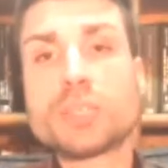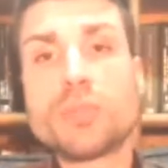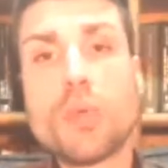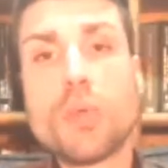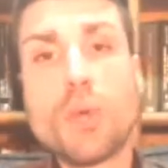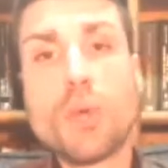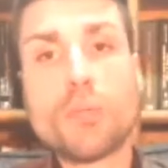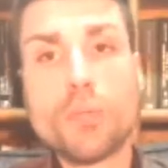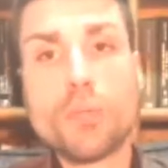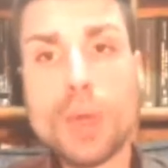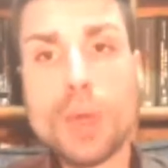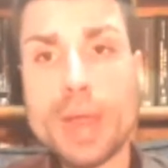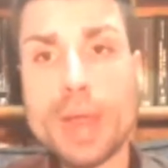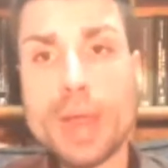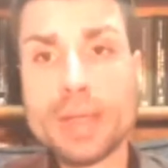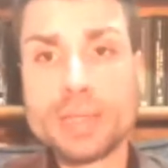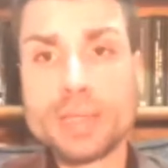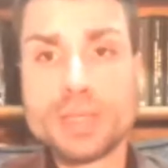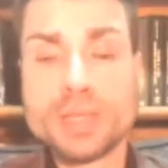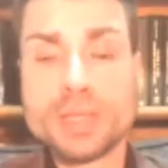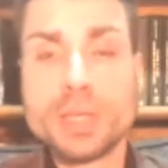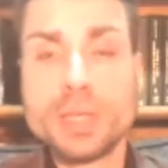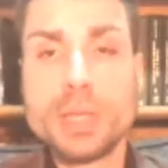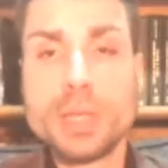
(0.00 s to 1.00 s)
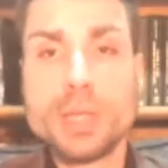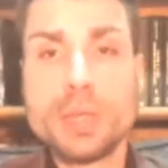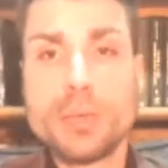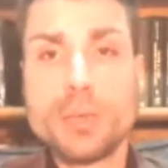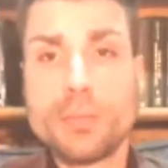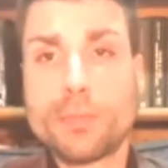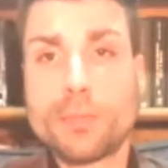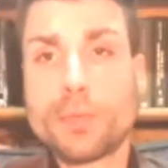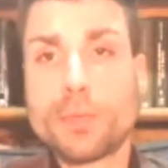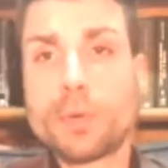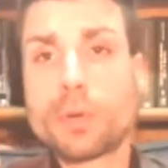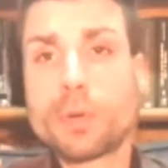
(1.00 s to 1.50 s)
of rights
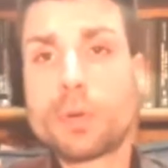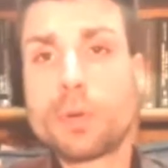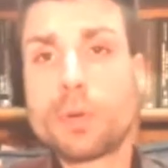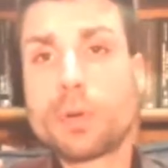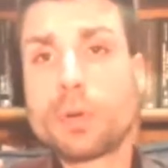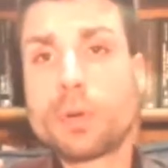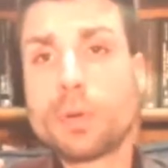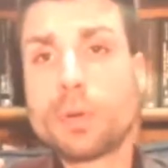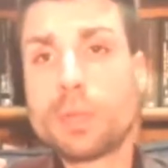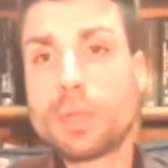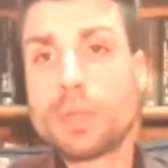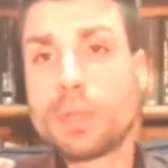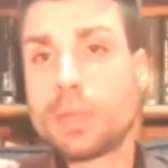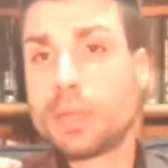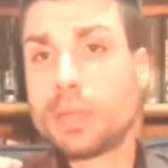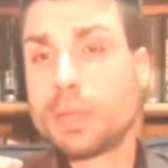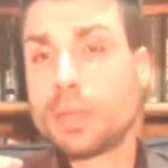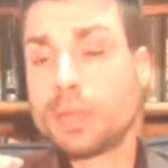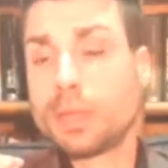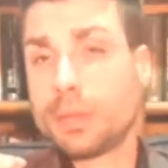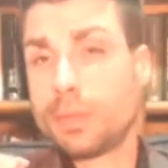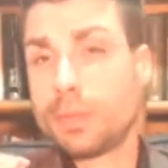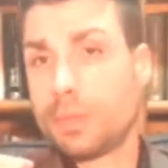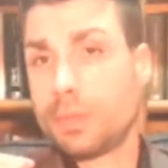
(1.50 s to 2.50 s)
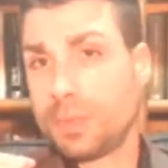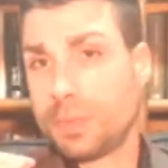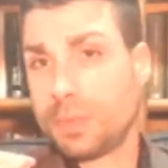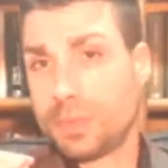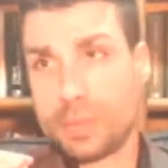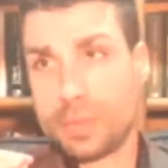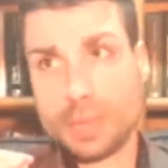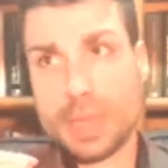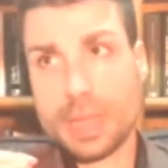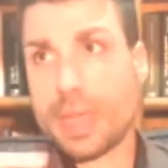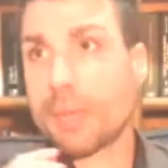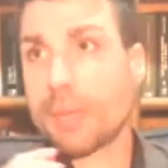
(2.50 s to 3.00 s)
for
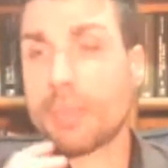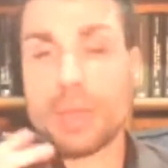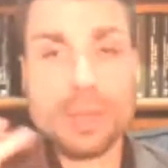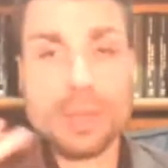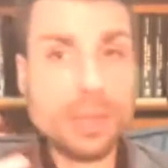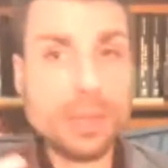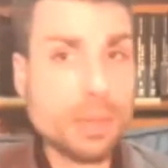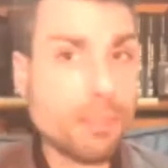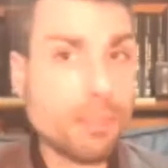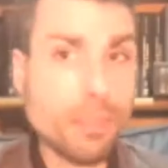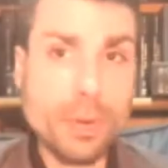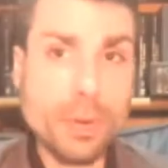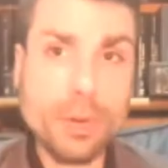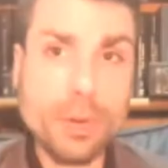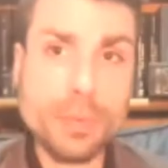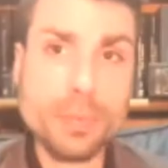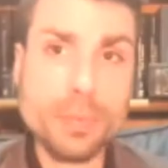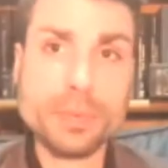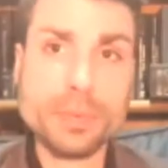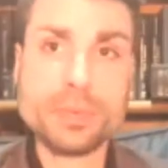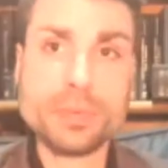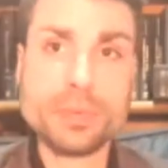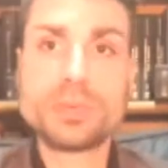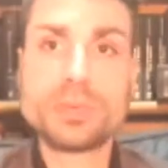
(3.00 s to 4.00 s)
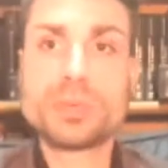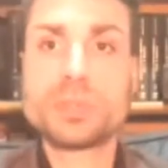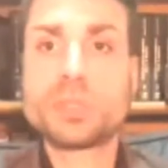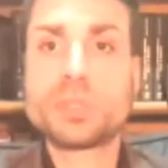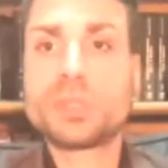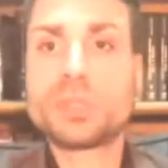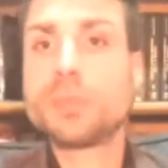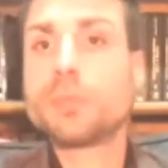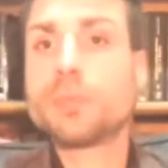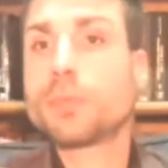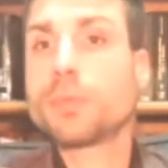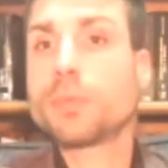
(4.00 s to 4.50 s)
liability purpose,
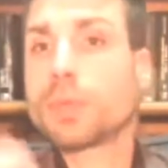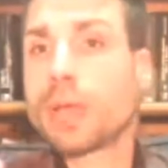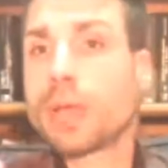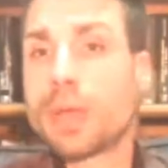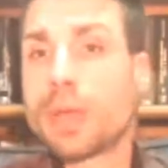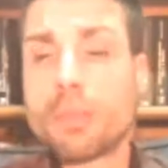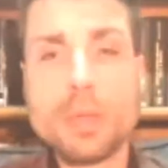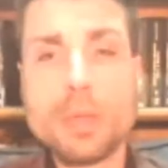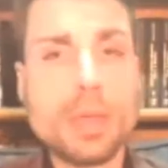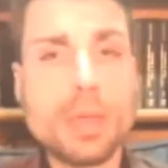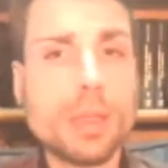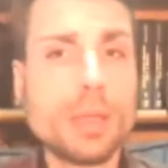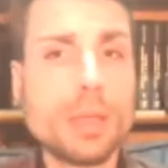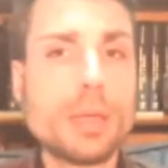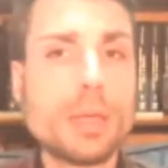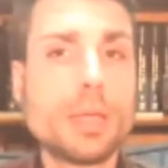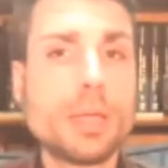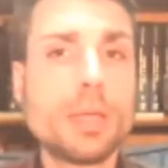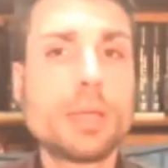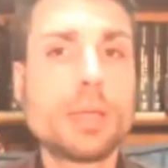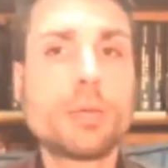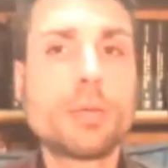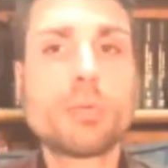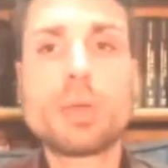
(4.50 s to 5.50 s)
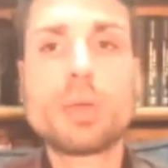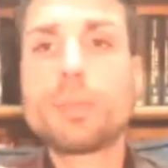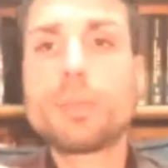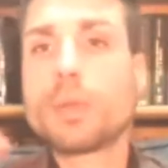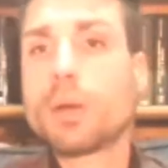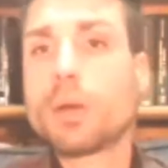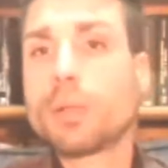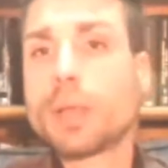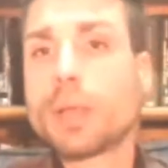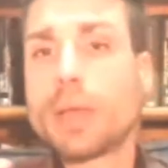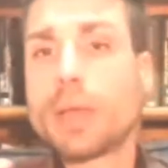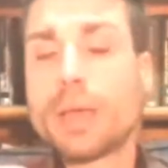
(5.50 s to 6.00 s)
civil liability, criminal
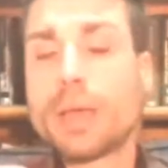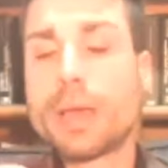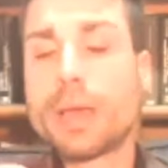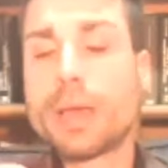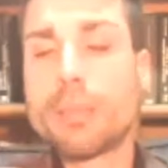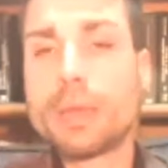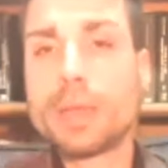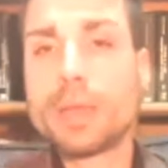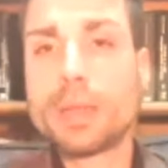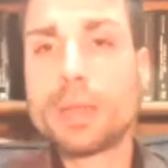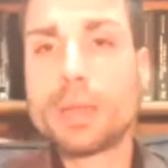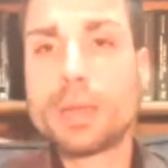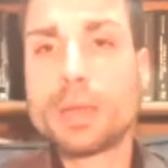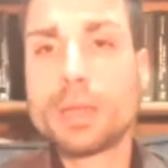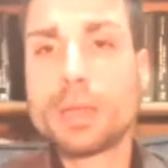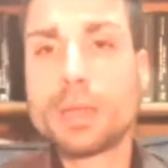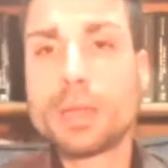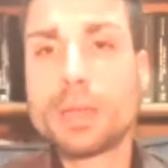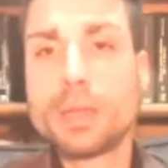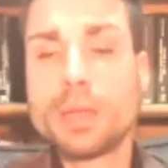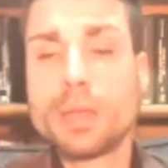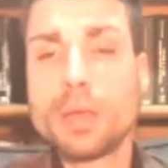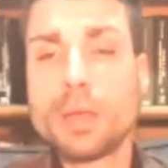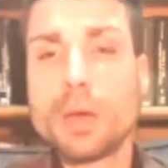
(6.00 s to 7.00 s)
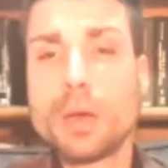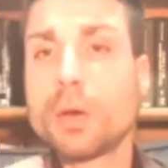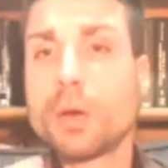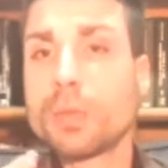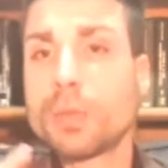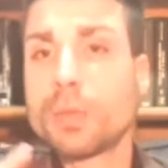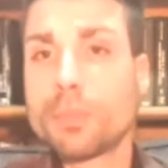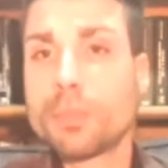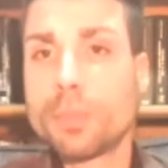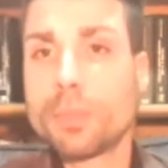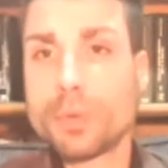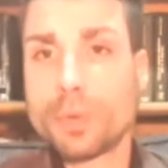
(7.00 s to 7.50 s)
liability, all
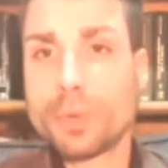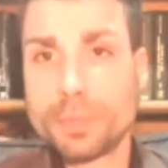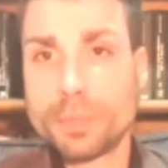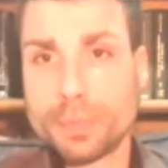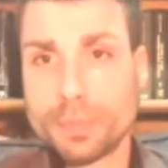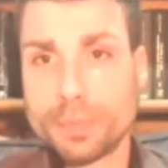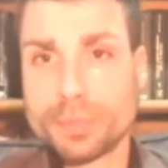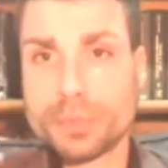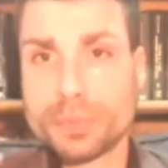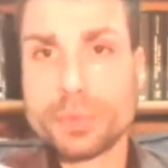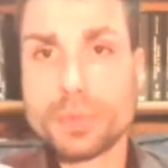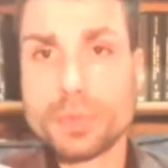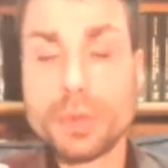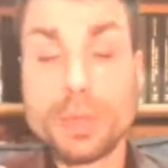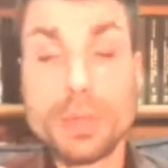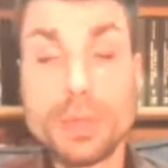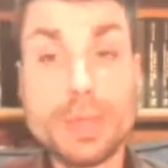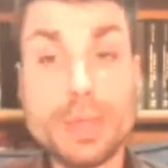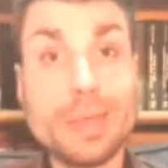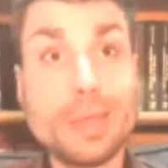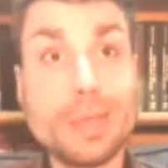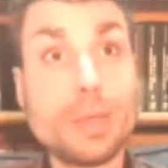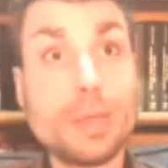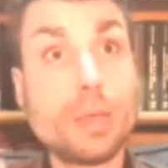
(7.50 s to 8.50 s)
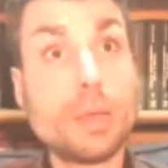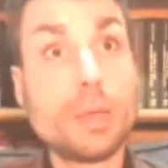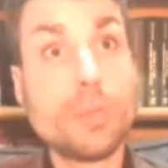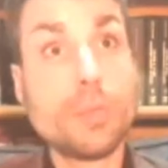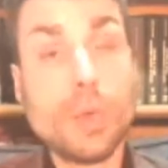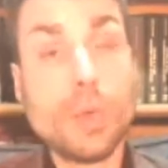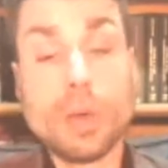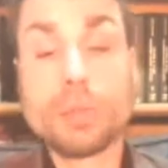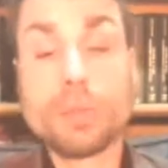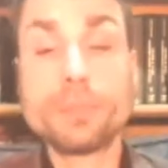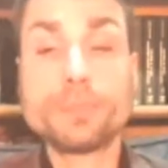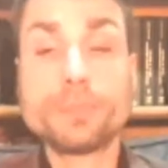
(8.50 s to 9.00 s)
the purpose.
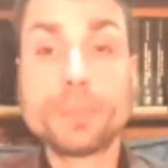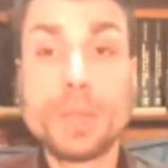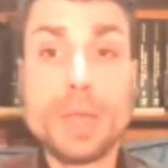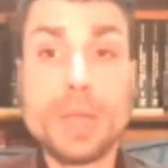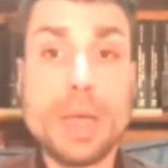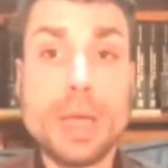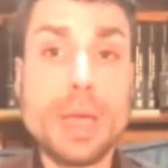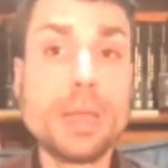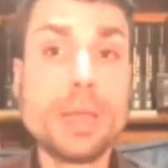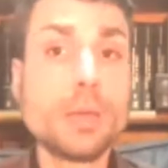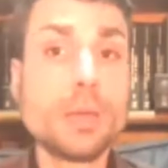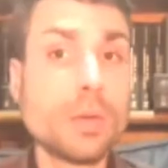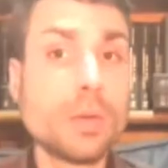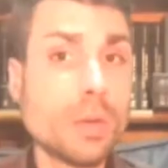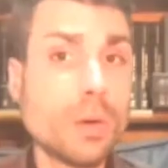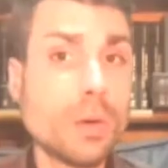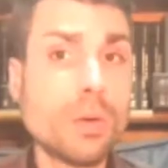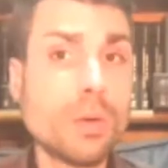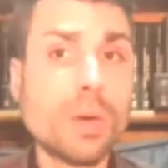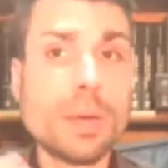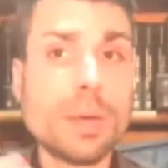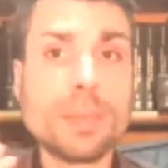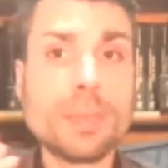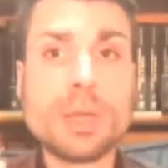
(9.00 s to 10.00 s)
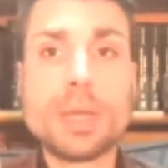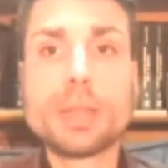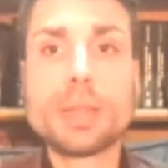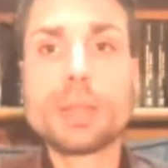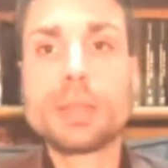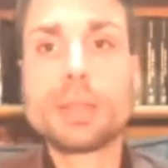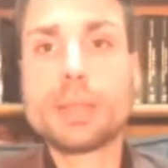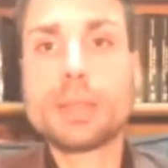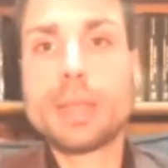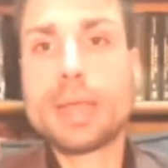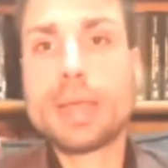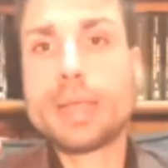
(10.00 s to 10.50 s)
Well, I know I'm not
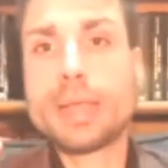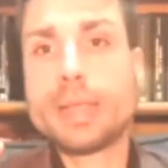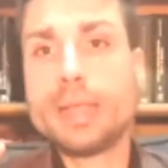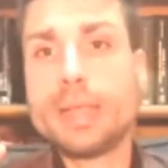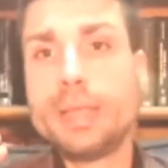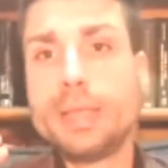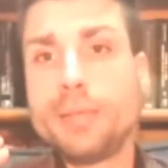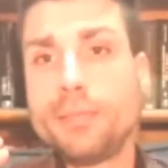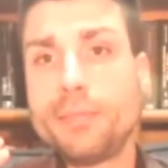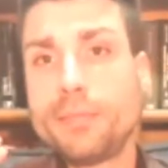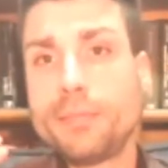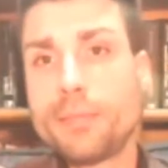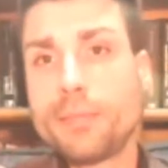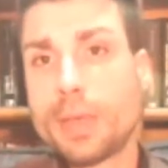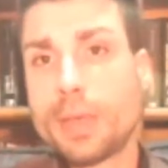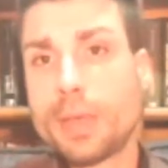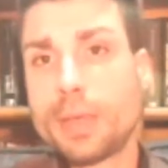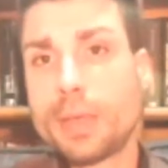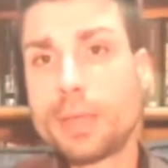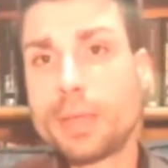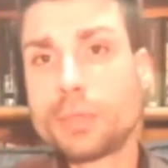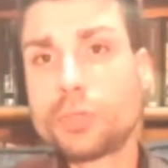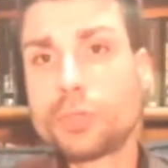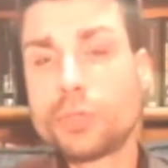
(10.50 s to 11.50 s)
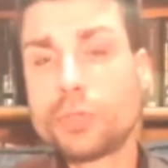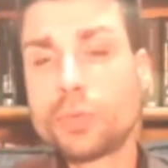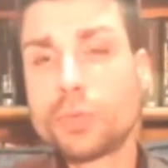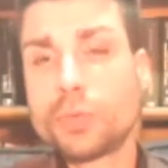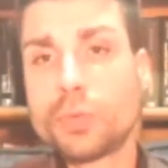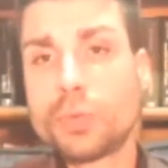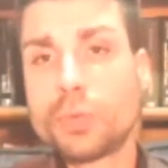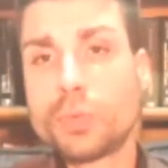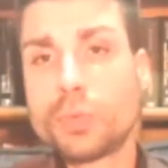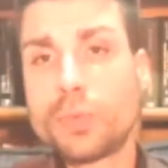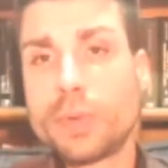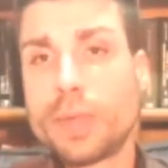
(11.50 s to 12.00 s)
naive
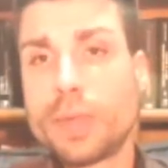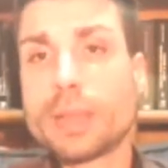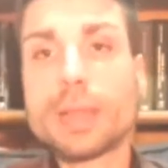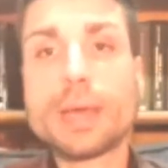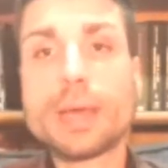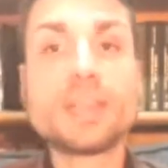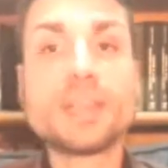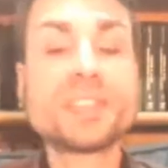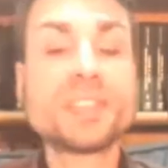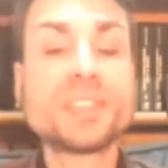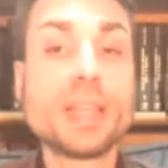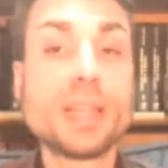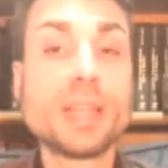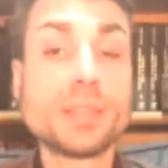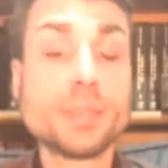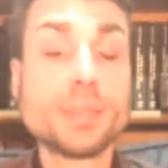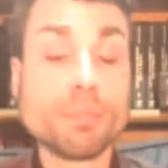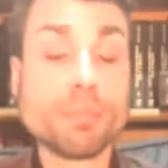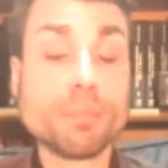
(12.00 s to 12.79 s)
to realize that